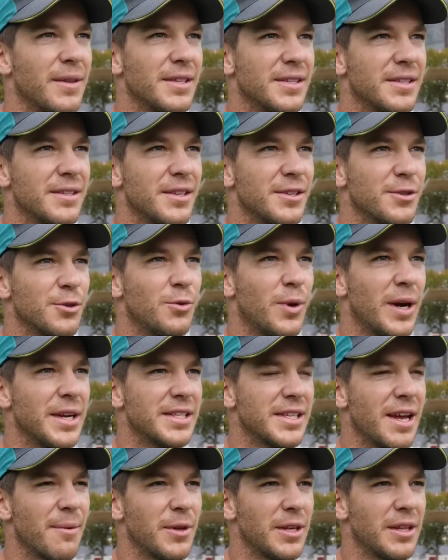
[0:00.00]
isn't afraid to
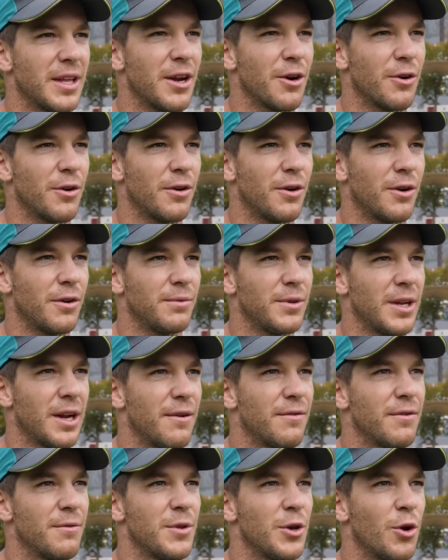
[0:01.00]
crack a joke if needed.
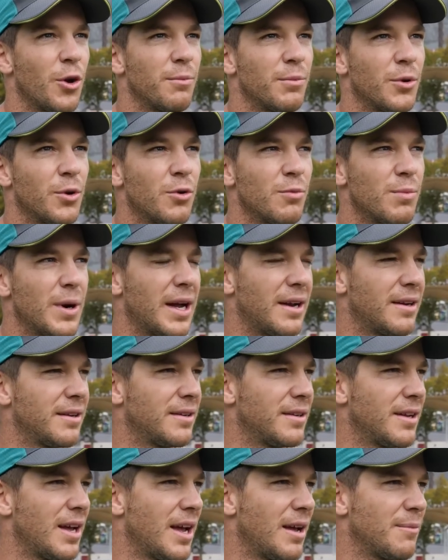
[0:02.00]
He was
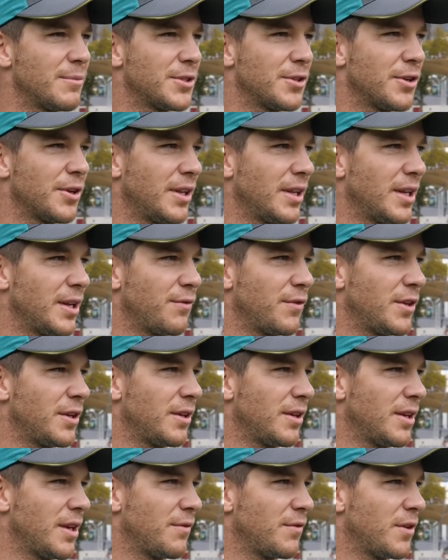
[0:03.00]
mostly out of the limelight
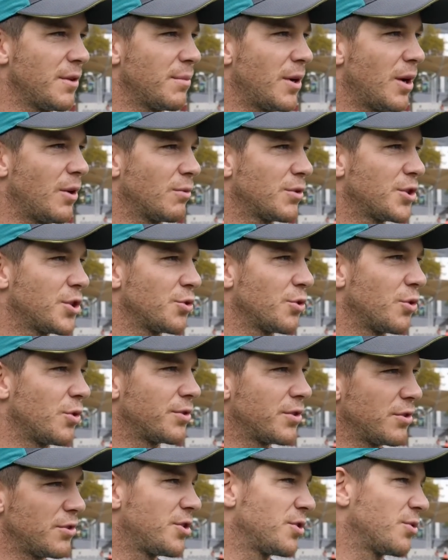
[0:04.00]
during his tenure back,
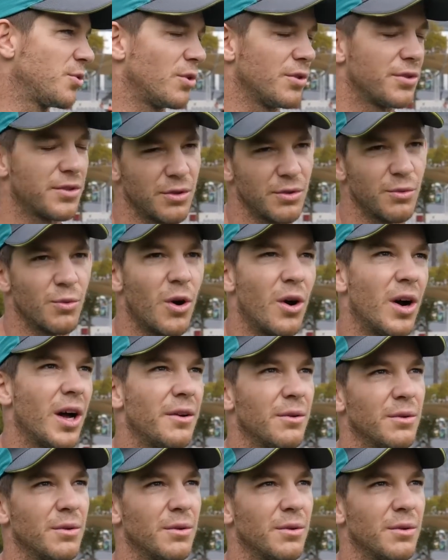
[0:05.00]
only making small